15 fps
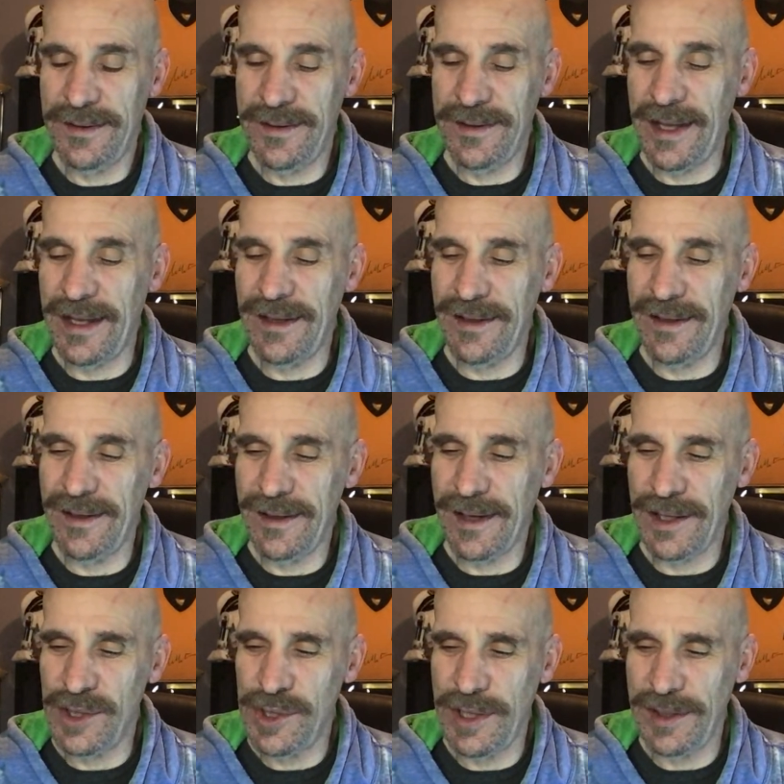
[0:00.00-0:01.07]
that
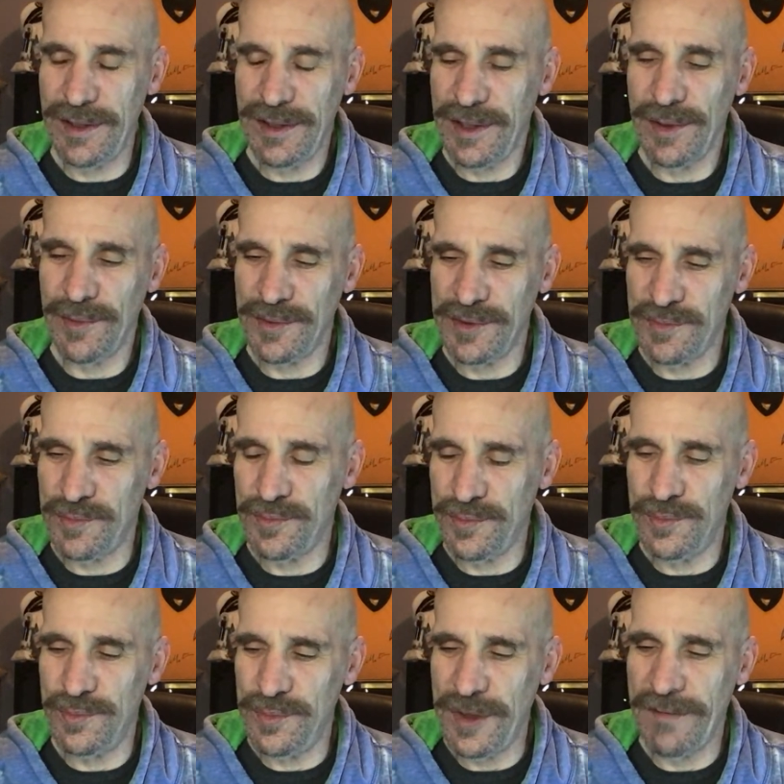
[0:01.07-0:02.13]
I should, you know, was
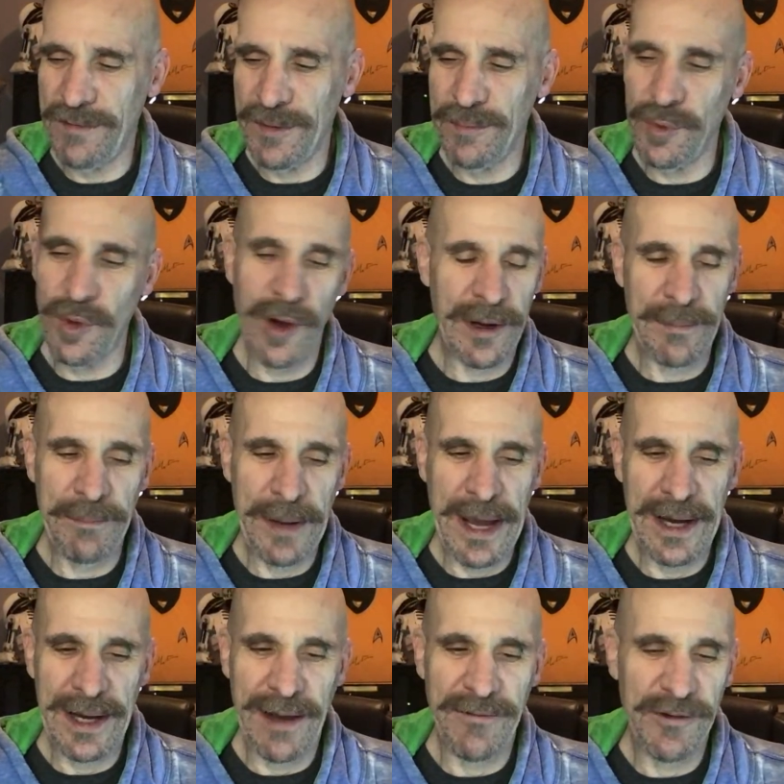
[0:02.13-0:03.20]
never brought it
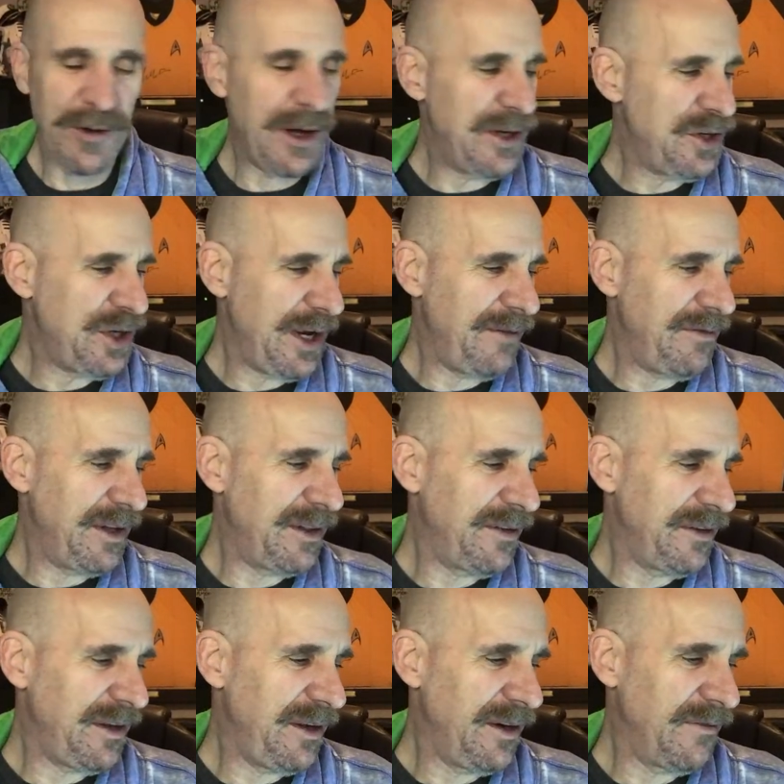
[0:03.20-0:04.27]
back after I shaved it
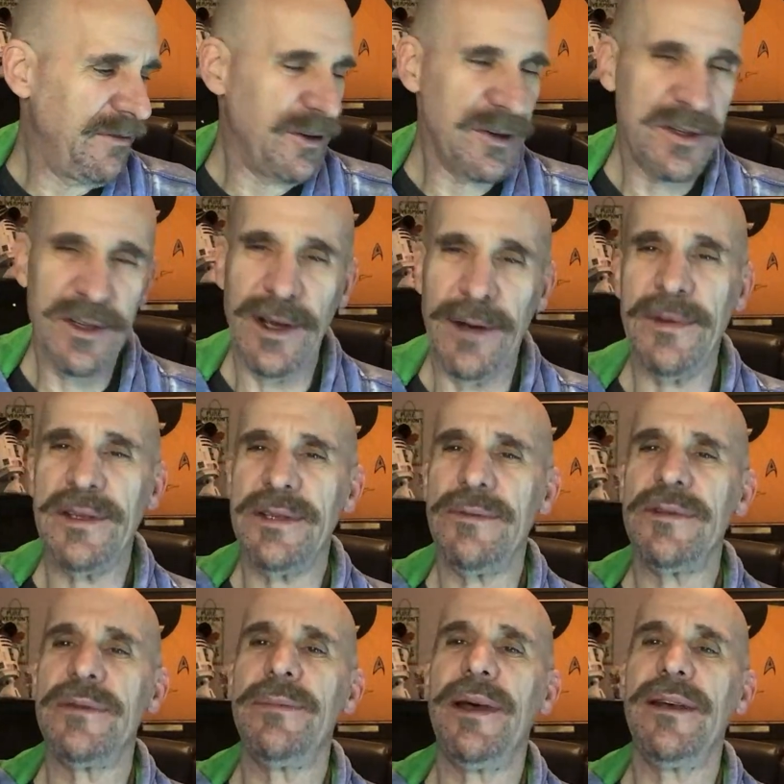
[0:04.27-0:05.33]
the uh, first time because it
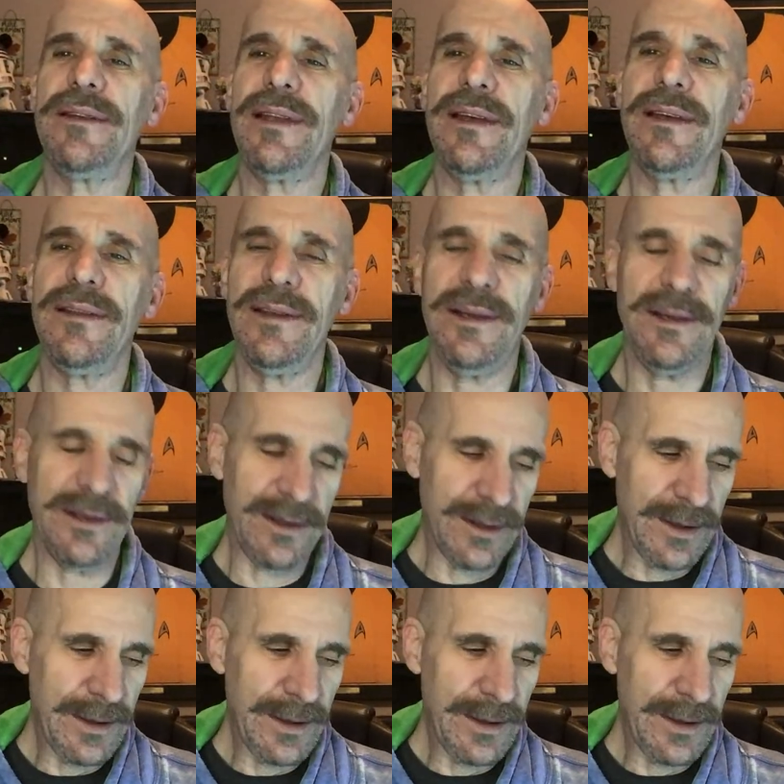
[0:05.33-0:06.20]
was about down to here,